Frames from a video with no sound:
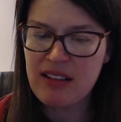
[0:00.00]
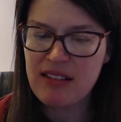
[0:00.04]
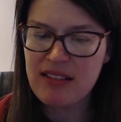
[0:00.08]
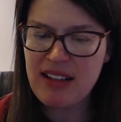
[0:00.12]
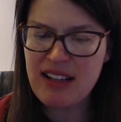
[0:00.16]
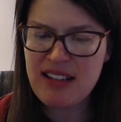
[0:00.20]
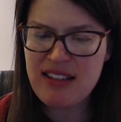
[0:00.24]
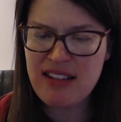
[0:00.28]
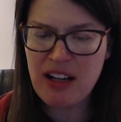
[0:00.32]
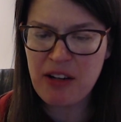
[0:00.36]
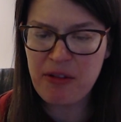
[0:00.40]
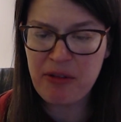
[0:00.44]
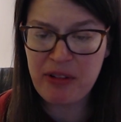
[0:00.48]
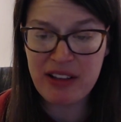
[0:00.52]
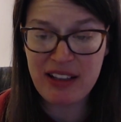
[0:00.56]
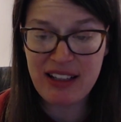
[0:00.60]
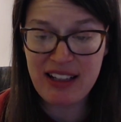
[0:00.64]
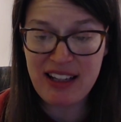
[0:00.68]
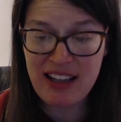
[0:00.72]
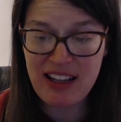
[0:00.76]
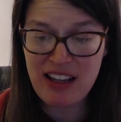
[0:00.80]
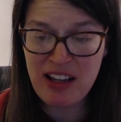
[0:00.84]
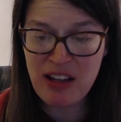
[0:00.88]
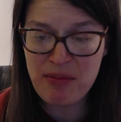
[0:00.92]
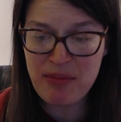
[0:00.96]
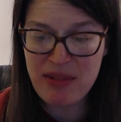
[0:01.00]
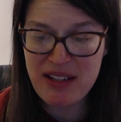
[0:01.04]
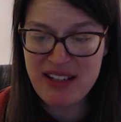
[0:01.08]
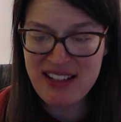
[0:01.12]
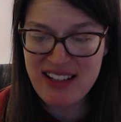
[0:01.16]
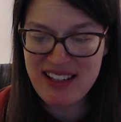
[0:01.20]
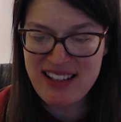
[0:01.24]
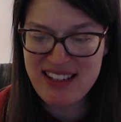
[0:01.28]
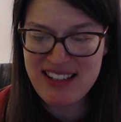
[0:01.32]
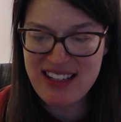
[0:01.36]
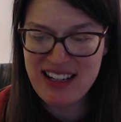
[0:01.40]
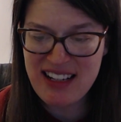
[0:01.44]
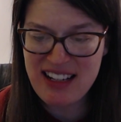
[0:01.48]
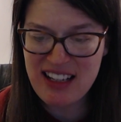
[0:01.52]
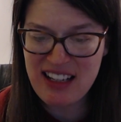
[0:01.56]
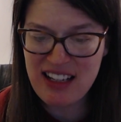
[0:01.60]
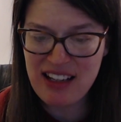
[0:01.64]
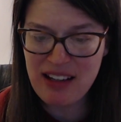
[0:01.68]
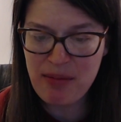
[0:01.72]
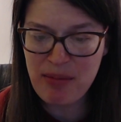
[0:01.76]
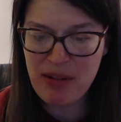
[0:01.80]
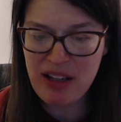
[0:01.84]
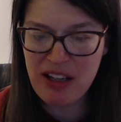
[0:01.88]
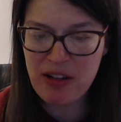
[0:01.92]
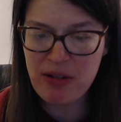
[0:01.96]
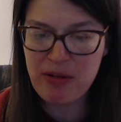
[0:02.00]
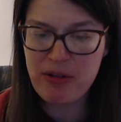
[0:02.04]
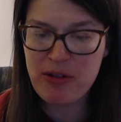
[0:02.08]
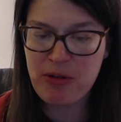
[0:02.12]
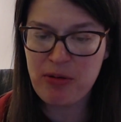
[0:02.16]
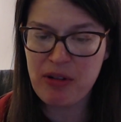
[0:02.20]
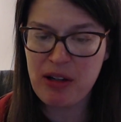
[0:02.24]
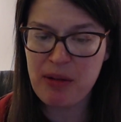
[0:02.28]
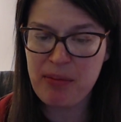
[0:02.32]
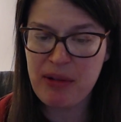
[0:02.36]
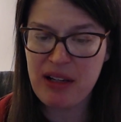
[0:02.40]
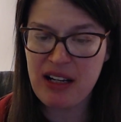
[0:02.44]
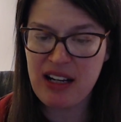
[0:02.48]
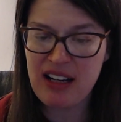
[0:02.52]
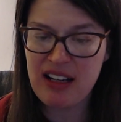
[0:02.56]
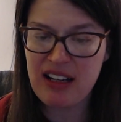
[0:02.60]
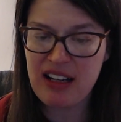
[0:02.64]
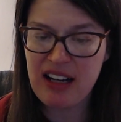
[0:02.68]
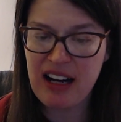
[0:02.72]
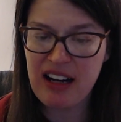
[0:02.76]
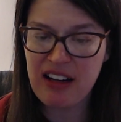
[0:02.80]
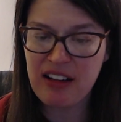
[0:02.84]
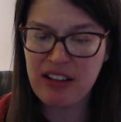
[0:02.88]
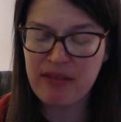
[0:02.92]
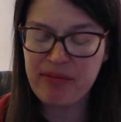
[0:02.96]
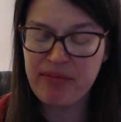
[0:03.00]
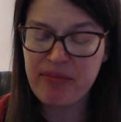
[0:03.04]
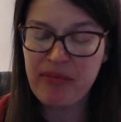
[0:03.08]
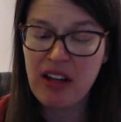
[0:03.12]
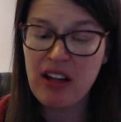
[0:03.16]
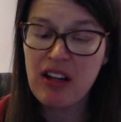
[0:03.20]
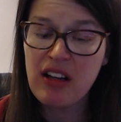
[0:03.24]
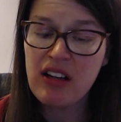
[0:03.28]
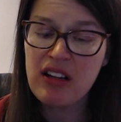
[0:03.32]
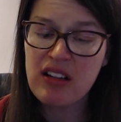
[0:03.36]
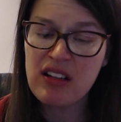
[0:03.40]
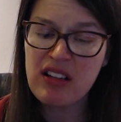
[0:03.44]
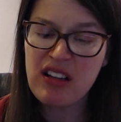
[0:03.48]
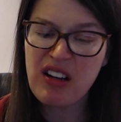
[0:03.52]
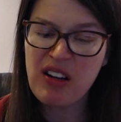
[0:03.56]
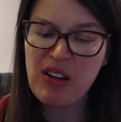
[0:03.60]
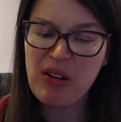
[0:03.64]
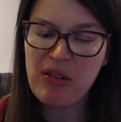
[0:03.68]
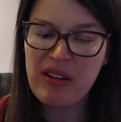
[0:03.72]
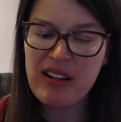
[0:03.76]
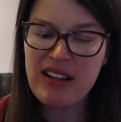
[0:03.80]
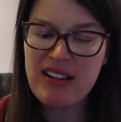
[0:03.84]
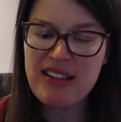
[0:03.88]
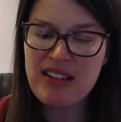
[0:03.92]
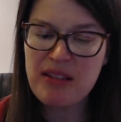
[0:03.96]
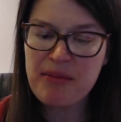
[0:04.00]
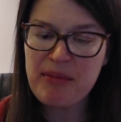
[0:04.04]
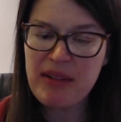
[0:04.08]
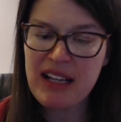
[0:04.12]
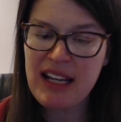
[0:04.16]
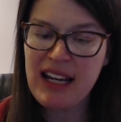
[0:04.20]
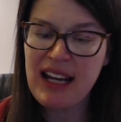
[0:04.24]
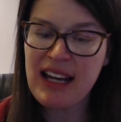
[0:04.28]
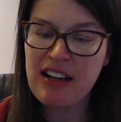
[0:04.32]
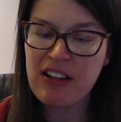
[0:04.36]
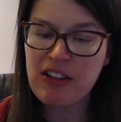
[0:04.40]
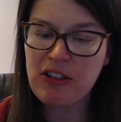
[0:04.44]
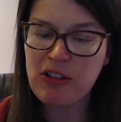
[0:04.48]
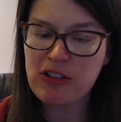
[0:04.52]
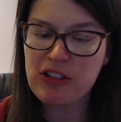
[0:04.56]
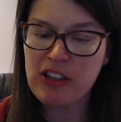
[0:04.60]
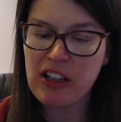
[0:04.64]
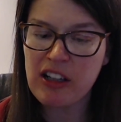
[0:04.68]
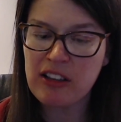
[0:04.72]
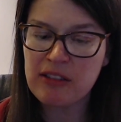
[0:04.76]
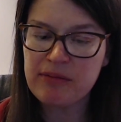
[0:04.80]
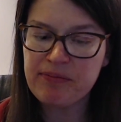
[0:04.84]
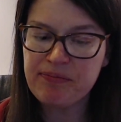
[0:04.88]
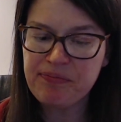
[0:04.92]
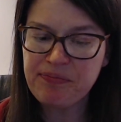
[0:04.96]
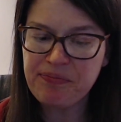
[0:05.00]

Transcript: That's not really him, is it? Said Akemi, who was right behind Kyle. No, it's a mechanical doll.